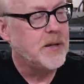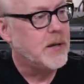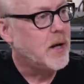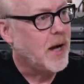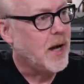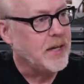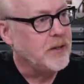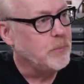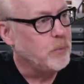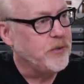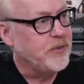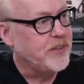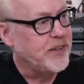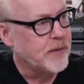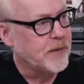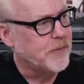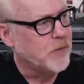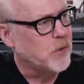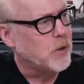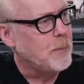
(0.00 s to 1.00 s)
I was
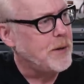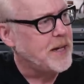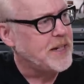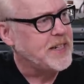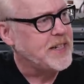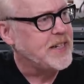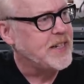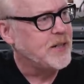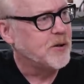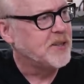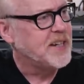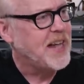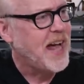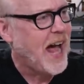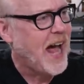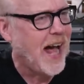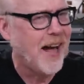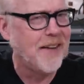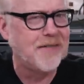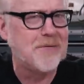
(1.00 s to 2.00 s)
there for about a year and a
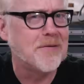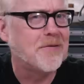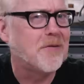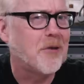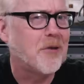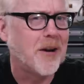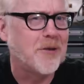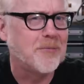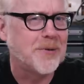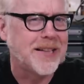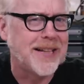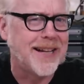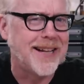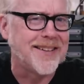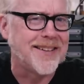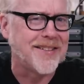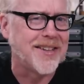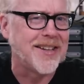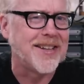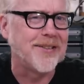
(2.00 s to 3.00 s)
half before I
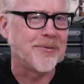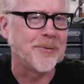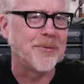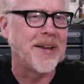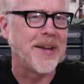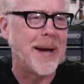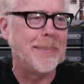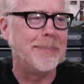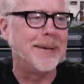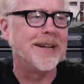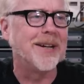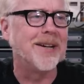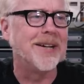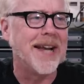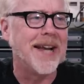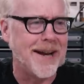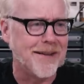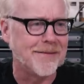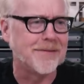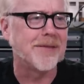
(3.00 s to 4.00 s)
realized that this was happening on
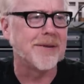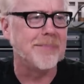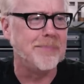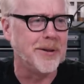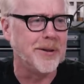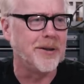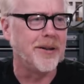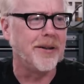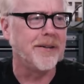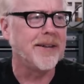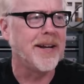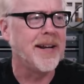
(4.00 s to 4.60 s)
every build.